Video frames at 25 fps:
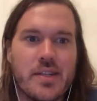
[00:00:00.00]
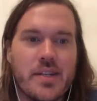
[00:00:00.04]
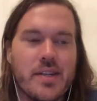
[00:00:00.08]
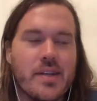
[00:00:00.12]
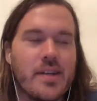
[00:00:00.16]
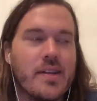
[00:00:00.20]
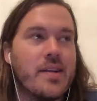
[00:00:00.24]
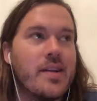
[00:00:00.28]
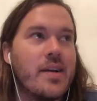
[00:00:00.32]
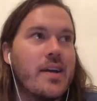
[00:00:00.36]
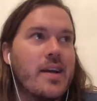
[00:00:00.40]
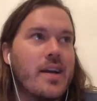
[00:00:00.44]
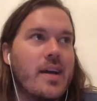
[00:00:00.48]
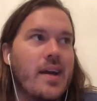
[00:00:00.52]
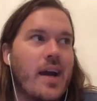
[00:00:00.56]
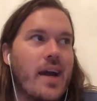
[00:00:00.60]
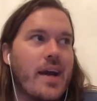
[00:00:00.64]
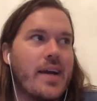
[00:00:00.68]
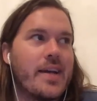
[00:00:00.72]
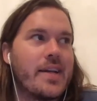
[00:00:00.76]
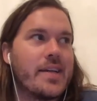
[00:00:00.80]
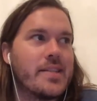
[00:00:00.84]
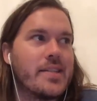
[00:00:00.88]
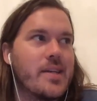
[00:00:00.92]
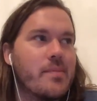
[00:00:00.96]
And
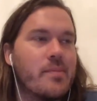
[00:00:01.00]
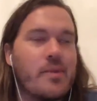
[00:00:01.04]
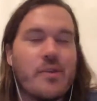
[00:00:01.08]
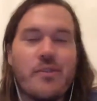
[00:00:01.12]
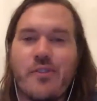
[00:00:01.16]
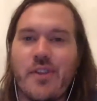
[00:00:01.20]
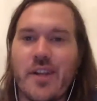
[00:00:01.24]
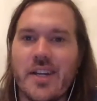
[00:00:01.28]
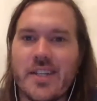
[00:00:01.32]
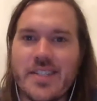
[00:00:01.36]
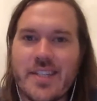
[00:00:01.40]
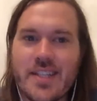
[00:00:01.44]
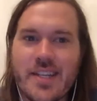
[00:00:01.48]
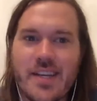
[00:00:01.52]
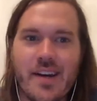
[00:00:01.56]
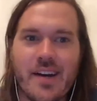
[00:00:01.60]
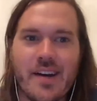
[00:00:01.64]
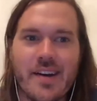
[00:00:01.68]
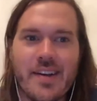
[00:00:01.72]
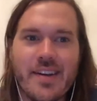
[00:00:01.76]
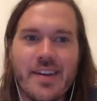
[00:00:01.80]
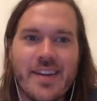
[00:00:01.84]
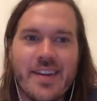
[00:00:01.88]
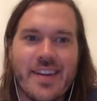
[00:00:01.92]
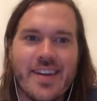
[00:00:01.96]
I guess I'm reflecting
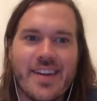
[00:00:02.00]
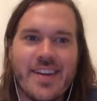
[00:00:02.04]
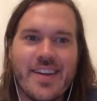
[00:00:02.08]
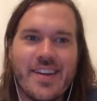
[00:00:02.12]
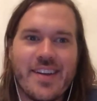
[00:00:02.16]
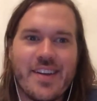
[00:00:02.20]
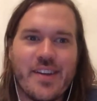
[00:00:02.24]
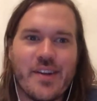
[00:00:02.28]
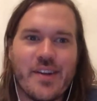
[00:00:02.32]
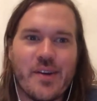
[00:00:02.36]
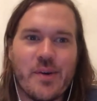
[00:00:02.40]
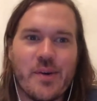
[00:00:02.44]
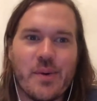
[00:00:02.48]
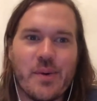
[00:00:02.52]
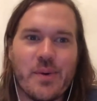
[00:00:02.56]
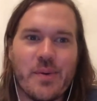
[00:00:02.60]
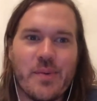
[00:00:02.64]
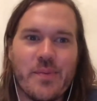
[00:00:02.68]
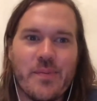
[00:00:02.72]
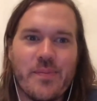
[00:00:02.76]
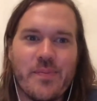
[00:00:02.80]
on, you know,